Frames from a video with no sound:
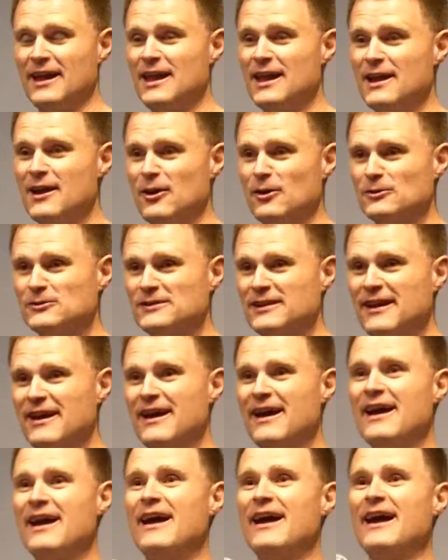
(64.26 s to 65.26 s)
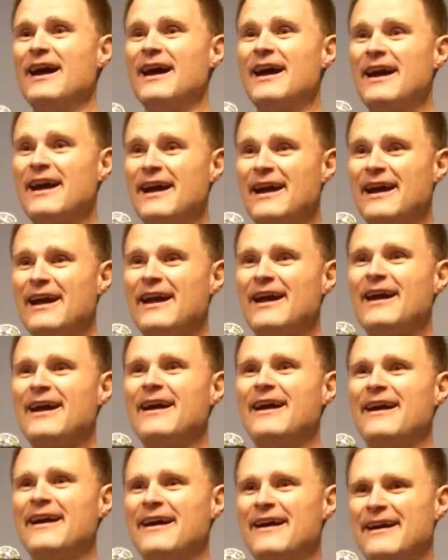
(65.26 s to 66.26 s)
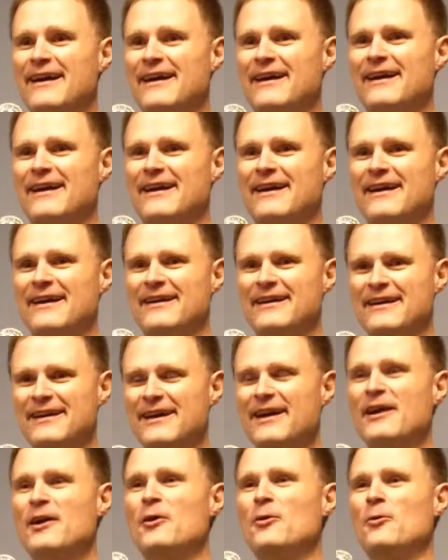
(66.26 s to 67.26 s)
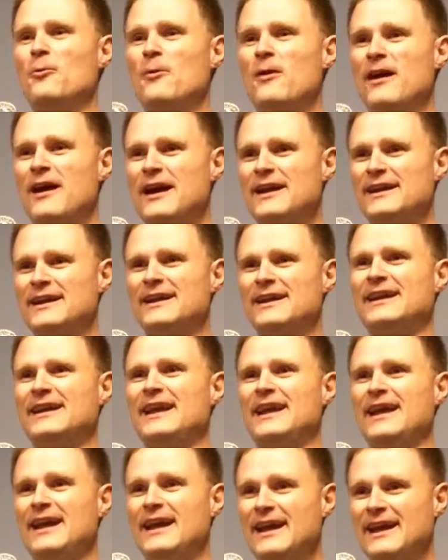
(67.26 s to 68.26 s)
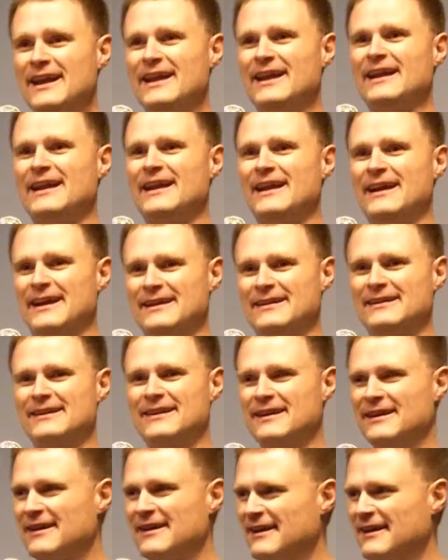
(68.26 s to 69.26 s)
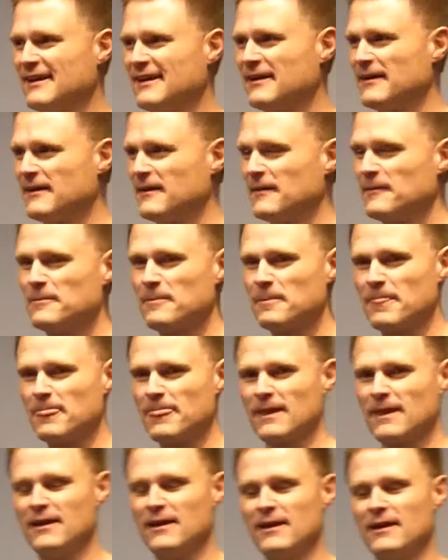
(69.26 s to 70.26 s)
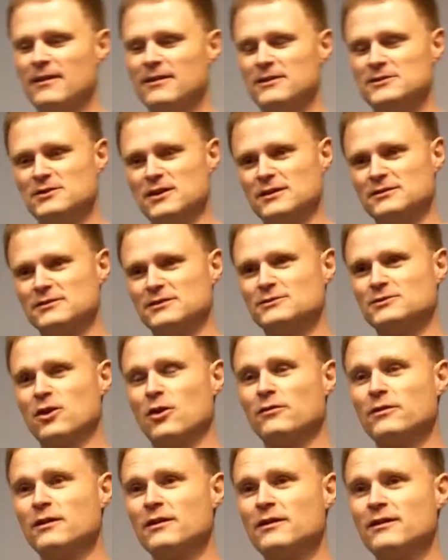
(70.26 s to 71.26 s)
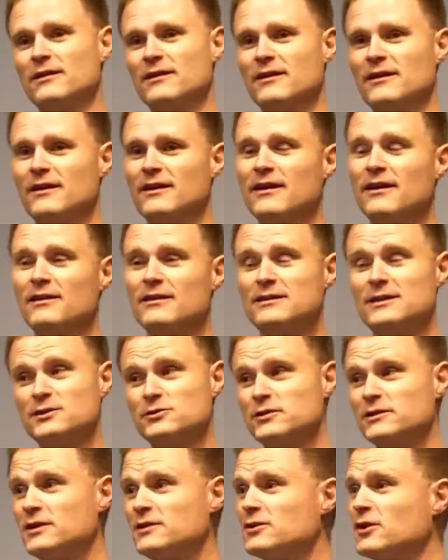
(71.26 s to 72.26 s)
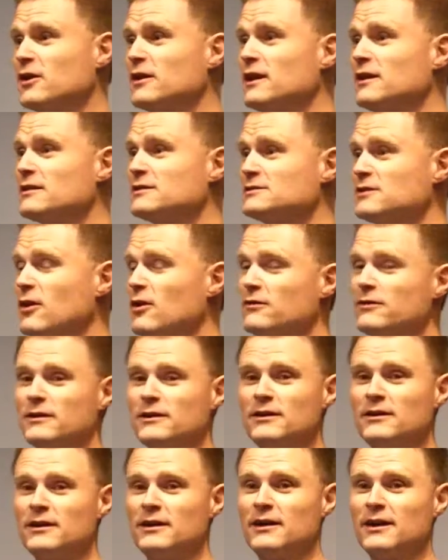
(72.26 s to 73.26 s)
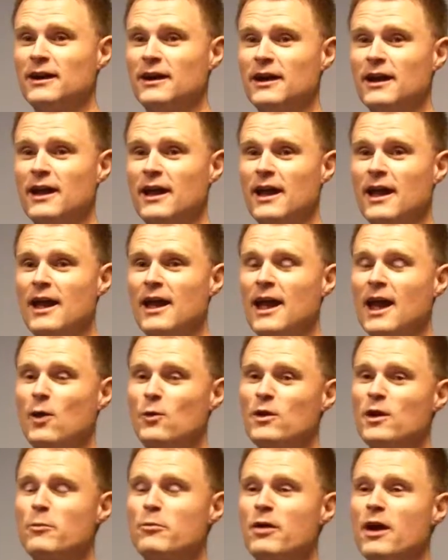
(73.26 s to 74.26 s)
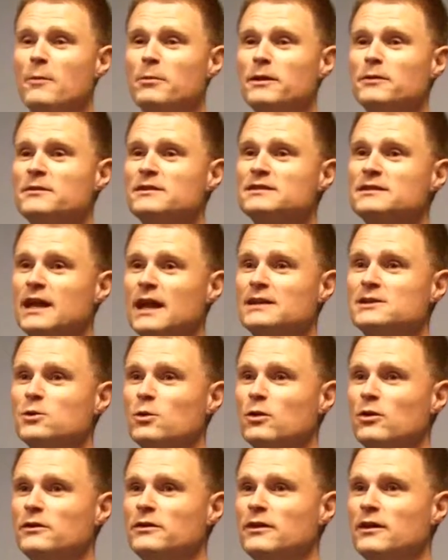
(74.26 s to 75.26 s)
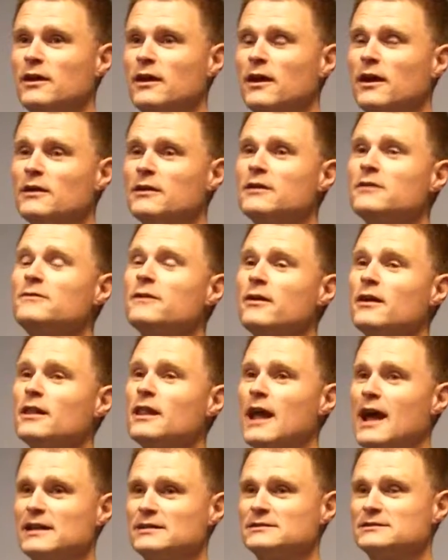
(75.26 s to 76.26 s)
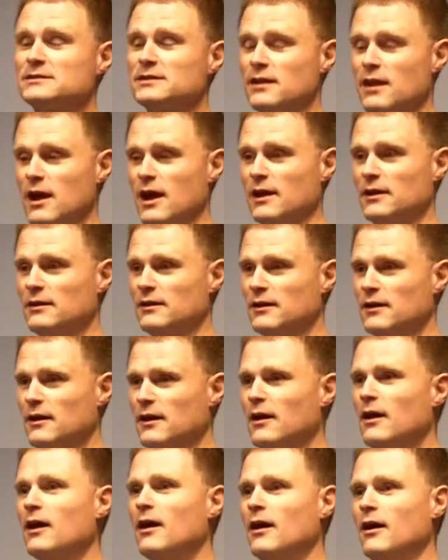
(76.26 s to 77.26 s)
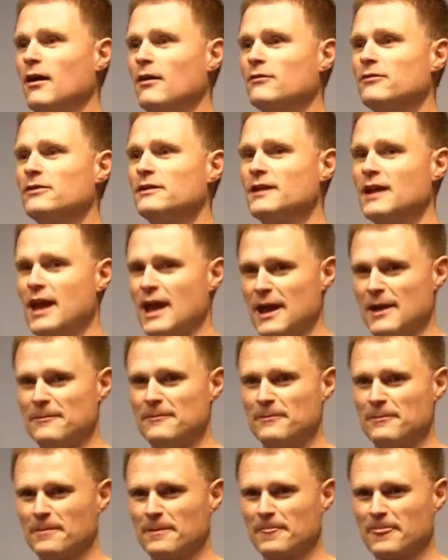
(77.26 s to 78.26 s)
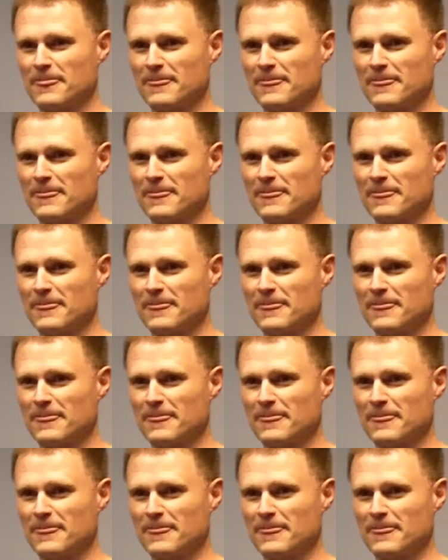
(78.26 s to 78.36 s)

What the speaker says: he goes, "Ha ha! What an idiot!" The judge looks over, the district attorney looks over, and we are promptly rescheduled to the very last slot of the day.